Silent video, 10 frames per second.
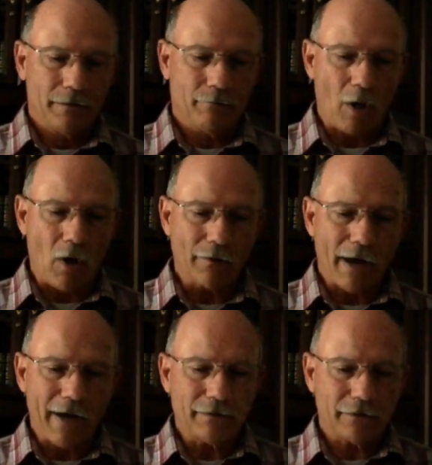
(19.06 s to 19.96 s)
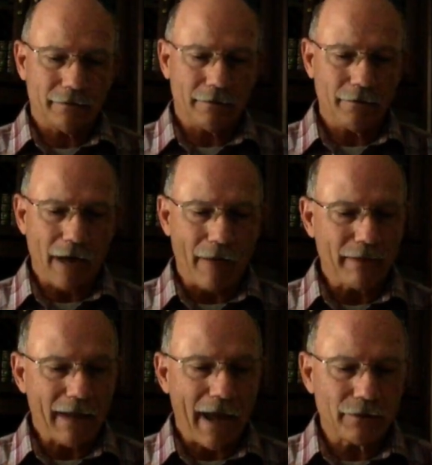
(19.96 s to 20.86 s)
Paul writes, "Do not
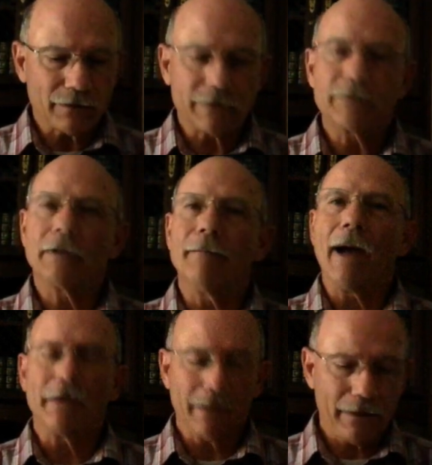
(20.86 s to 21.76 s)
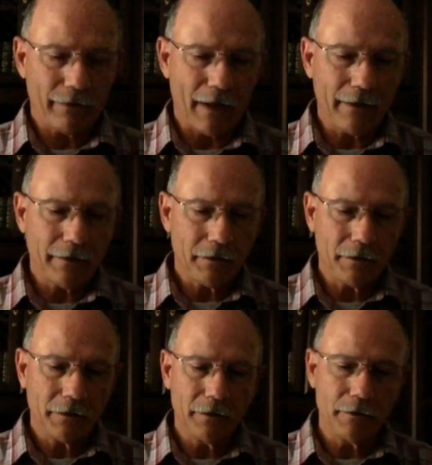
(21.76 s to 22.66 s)
be anxious about anything,
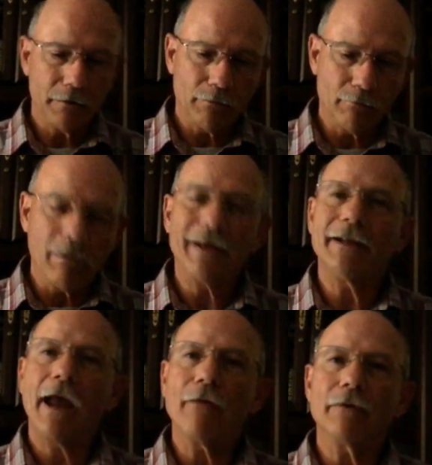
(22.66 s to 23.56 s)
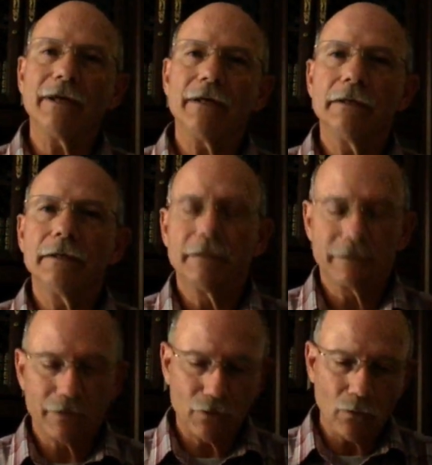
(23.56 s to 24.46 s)
but in every
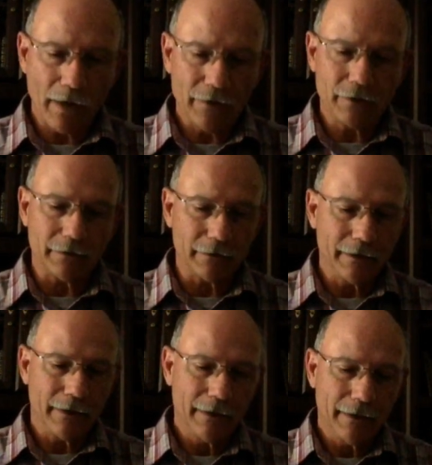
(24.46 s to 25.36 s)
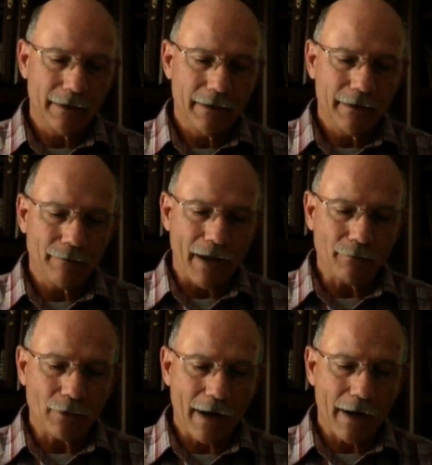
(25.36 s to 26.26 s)
situation, by
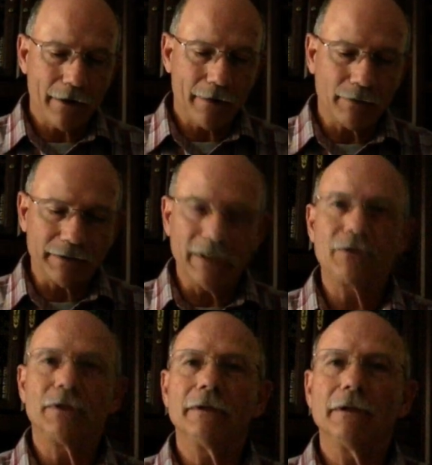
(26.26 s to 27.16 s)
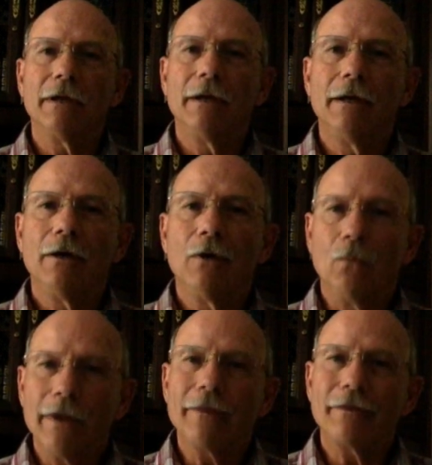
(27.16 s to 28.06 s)
prayer and petition,
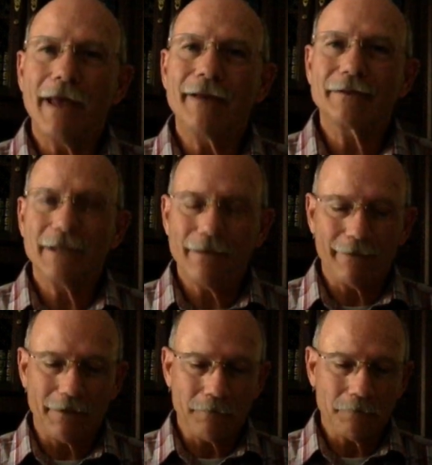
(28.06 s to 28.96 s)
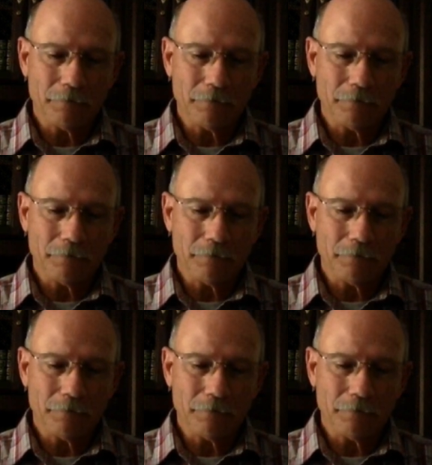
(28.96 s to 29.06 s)
with thanksgiving,